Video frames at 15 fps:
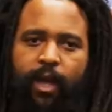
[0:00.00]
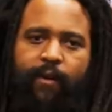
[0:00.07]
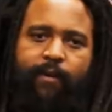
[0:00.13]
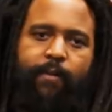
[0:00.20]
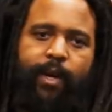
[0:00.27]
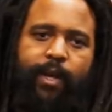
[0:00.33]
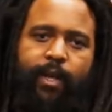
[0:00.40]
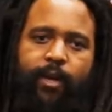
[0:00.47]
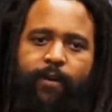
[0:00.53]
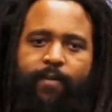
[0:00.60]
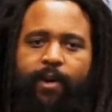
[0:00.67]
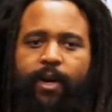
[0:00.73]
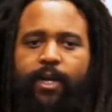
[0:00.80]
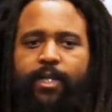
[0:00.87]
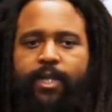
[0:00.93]
Everybody,
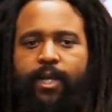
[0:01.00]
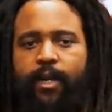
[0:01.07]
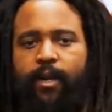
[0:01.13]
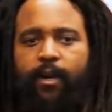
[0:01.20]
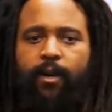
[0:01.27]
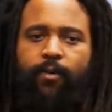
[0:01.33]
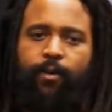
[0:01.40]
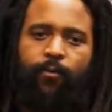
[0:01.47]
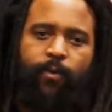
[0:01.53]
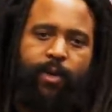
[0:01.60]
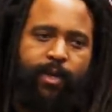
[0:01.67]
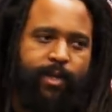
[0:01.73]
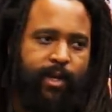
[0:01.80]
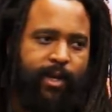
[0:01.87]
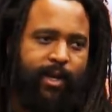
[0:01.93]
Hellpockets here
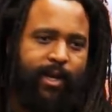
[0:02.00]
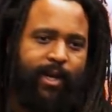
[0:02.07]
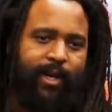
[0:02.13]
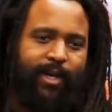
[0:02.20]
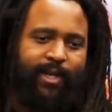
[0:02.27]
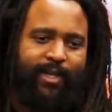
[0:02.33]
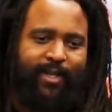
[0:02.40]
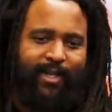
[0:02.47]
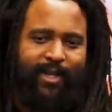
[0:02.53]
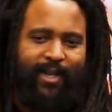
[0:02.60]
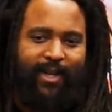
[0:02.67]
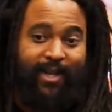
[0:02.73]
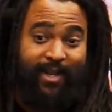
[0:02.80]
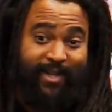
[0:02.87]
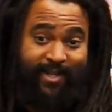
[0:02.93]
with uh,
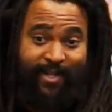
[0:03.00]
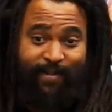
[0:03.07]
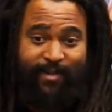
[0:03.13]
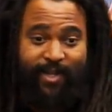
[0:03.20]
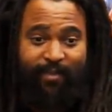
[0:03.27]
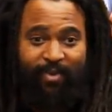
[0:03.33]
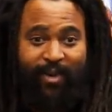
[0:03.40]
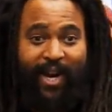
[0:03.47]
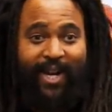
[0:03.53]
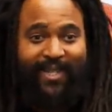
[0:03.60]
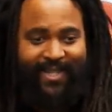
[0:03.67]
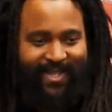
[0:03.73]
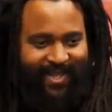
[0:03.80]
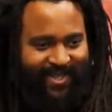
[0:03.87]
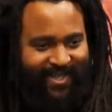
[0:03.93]
some
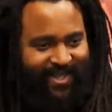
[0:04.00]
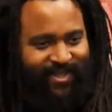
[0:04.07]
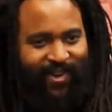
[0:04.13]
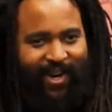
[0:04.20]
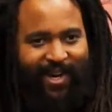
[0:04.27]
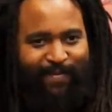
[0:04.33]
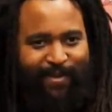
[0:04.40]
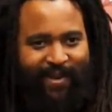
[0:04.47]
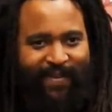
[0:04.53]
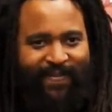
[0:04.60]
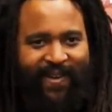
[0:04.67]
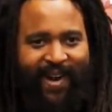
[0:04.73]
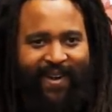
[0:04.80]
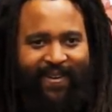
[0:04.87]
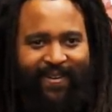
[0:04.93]
surprises. Dragon Ball
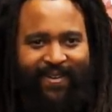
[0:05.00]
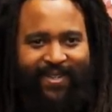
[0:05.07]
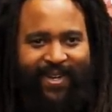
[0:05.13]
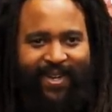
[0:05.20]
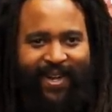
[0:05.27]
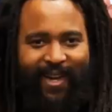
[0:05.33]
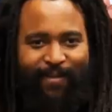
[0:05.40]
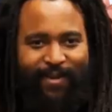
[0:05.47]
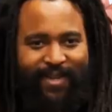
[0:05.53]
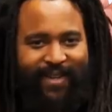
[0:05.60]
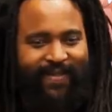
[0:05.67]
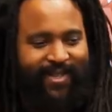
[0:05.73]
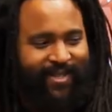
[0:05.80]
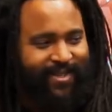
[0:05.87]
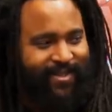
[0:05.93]
FighterZ. Uh, I
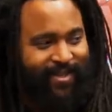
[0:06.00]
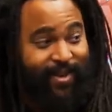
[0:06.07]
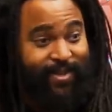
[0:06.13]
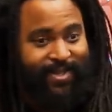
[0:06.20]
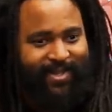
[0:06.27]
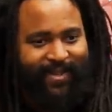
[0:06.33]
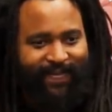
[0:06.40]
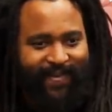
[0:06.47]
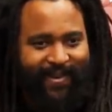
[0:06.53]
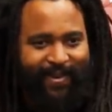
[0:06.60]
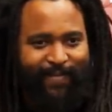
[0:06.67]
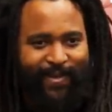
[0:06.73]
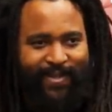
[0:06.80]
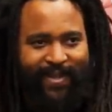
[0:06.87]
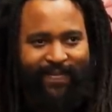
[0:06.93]
believe this is close to the final
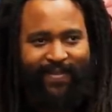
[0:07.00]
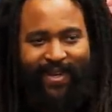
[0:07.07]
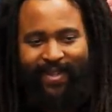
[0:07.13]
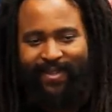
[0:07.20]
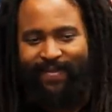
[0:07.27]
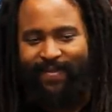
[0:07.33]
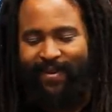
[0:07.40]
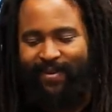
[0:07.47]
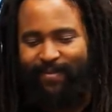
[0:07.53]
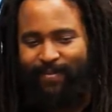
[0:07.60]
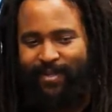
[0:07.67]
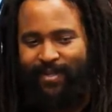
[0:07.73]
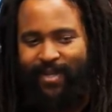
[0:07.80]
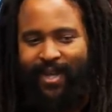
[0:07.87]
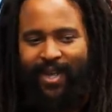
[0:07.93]
build, if not the final
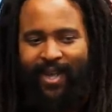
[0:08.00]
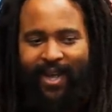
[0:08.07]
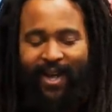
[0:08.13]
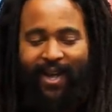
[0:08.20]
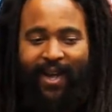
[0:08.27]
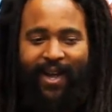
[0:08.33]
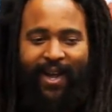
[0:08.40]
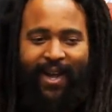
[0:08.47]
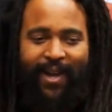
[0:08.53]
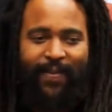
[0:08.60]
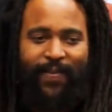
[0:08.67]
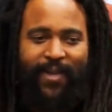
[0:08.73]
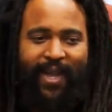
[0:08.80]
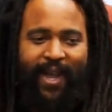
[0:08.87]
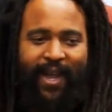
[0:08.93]
build. Uh, and
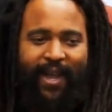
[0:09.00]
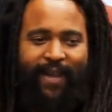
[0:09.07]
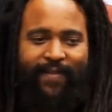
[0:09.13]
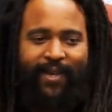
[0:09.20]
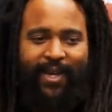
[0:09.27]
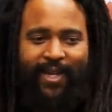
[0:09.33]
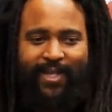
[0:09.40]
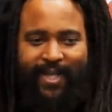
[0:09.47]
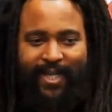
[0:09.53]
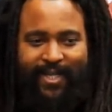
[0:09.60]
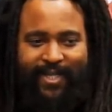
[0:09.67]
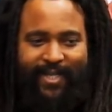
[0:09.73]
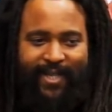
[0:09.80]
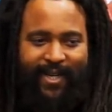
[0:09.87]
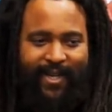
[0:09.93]
we have
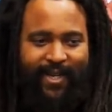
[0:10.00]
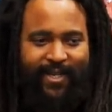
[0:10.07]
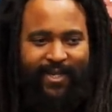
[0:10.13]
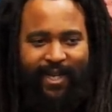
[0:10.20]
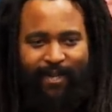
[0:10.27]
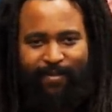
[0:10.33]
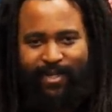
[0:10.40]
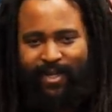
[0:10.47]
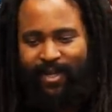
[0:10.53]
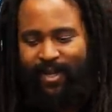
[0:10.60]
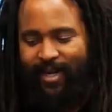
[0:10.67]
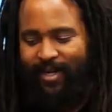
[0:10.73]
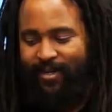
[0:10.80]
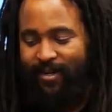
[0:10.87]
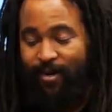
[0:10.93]
Tenshinhan, Yamcha,
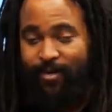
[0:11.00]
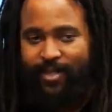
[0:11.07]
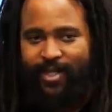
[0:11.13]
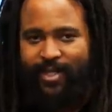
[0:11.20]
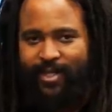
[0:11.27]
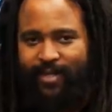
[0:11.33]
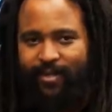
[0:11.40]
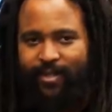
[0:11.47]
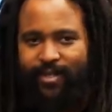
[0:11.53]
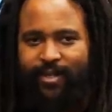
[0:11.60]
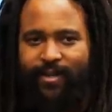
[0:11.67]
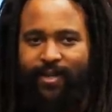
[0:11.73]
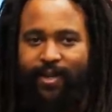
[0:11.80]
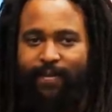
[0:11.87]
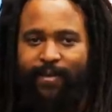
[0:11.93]
and Gotenks here to show
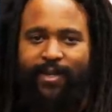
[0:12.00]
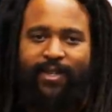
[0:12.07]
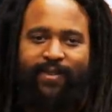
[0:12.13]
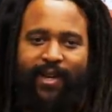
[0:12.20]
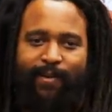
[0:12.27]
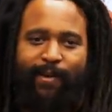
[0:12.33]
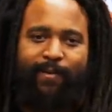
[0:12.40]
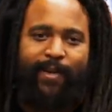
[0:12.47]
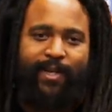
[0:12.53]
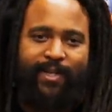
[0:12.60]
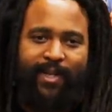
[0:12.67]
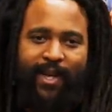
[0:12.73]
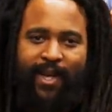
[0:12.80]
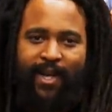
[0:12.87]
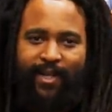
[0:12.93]
you. I'm going to try my best
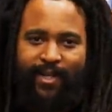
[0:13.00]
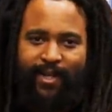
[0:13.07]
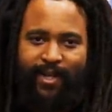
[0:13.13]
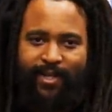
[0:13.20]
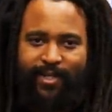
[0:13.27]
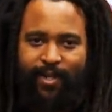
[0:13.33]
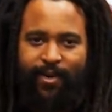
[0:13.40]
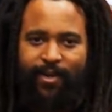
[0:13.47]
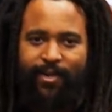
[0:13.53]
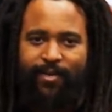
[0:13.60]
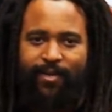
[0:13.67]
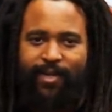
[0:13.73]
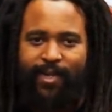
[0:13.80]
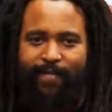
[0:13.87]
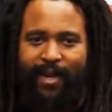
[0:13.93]
to show you
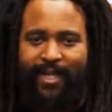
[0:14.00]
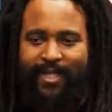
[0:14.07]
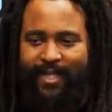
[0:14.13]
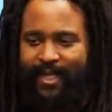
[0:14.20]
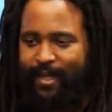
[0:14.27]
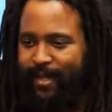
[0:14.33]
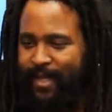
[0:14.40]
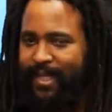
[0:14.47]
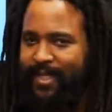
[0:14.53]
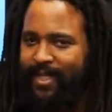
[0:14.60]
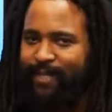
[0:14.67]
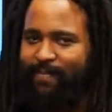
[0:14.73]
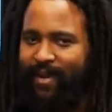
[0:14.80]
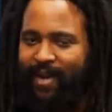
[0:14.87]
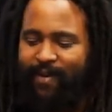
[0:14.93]
the basic
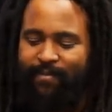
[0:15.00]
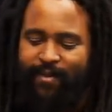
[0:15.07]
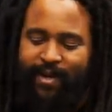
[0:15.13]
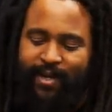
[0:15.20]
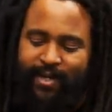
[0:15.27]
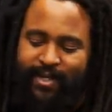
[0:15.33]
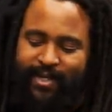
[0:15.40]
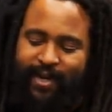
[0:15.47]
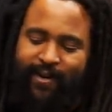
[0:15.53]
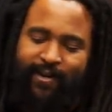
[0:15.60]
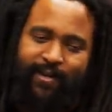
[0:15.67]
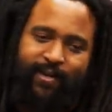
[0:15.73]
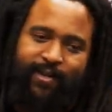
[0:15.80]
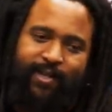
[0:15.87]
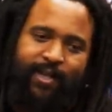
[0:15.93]
thesis behind playing these
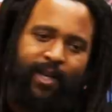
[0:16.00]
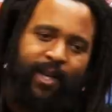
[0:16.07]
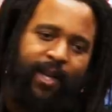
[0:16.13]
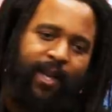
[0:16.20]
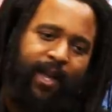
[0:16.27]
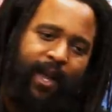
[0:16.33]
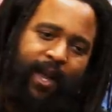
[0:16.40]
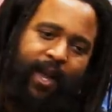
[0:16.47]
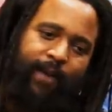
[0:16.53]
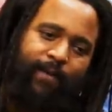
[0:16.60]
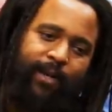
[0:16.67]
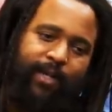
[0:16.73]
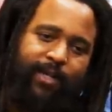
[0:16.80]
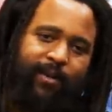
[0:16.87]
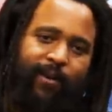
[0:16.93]
characters. And we're
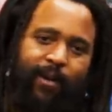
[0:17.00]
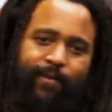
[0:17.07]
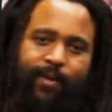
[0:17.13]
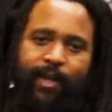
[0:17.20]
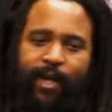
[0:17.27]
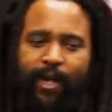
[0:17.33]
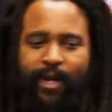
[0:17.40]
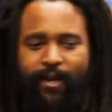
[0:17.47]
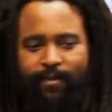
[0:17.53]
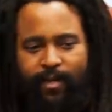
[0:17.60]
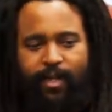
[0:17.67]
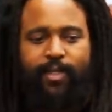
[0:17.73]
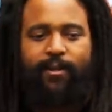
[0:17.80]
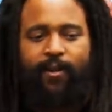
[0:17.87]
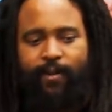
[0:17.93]
gonna start out with uh, we're
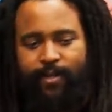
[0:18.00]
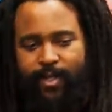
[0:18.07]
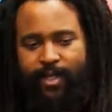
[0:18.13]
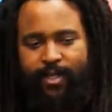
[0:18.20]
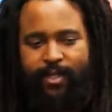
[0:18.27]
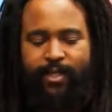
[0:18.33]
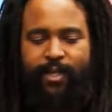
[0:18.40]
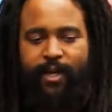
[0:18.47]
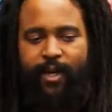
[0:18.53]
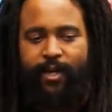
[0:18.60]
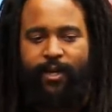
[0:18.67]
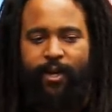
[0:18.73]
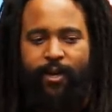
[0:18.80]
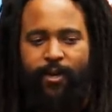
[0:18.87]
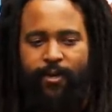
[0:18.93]
gonna start out with Tenshin Han,
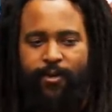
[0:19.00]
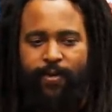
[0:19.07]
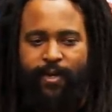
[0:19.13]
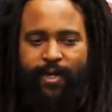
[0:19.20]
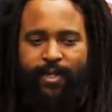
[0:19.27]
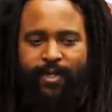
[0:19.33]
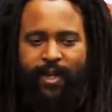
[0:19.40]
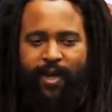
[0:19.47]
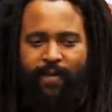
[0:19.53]
who is